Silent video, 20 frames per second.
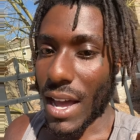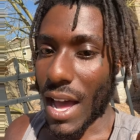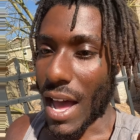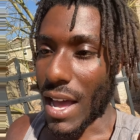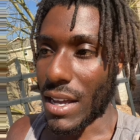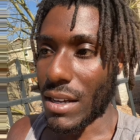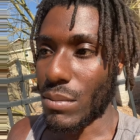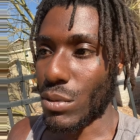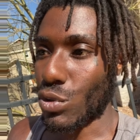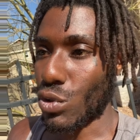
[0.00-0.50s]

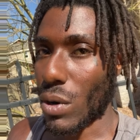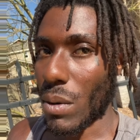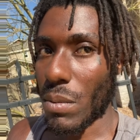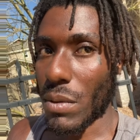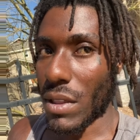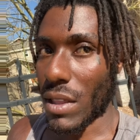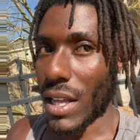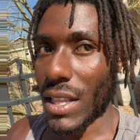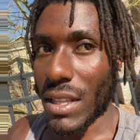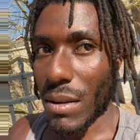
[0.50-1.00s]
I
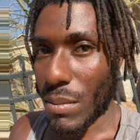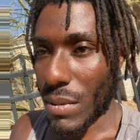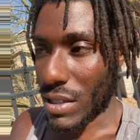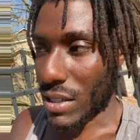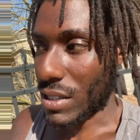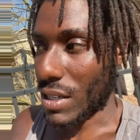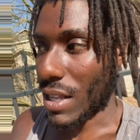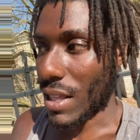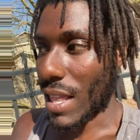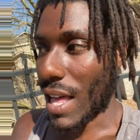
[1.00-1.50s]
absorbed nothing but
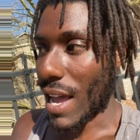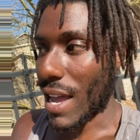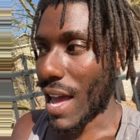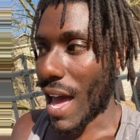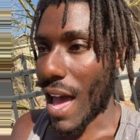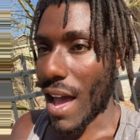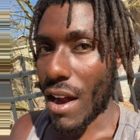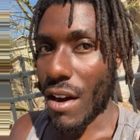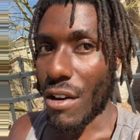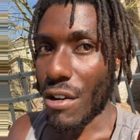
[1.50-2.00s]
sunlight.
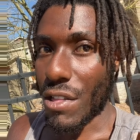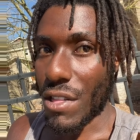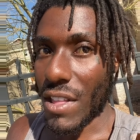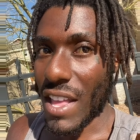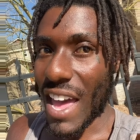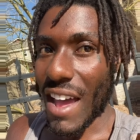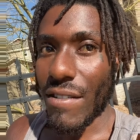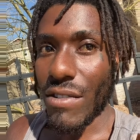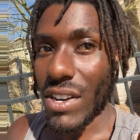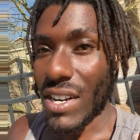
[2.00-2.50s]
I earthed
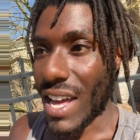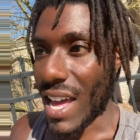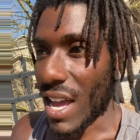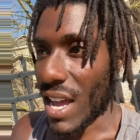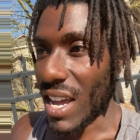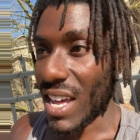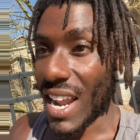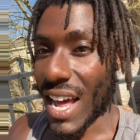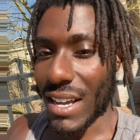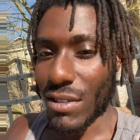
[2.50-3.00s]
every
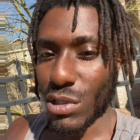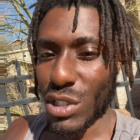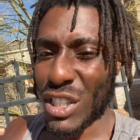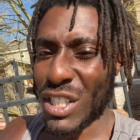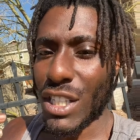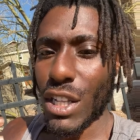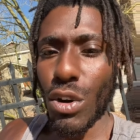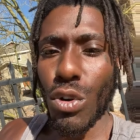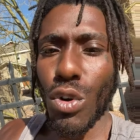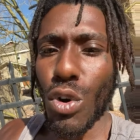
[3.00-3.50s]
day, and I was
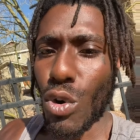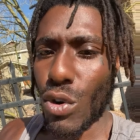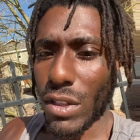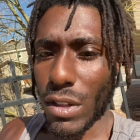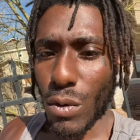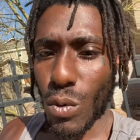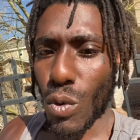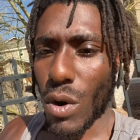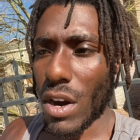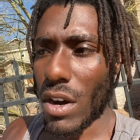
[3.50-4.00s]
still going
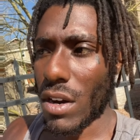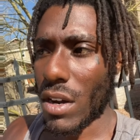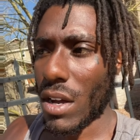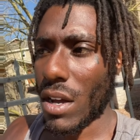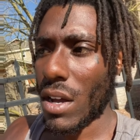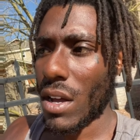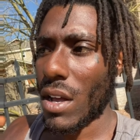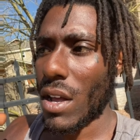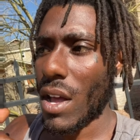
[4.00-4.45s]
to work.